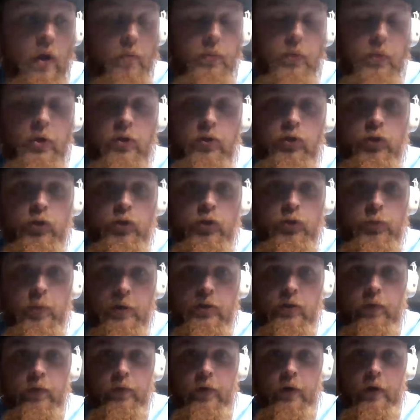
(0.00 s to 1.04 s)
You just
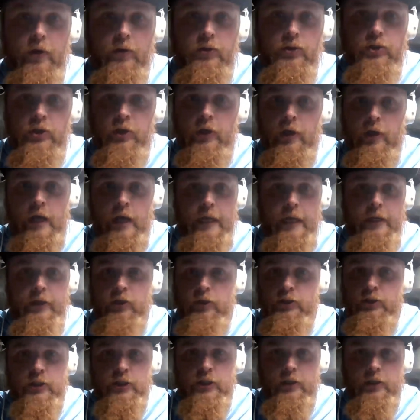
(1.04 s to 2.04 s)
missed the fish. And you're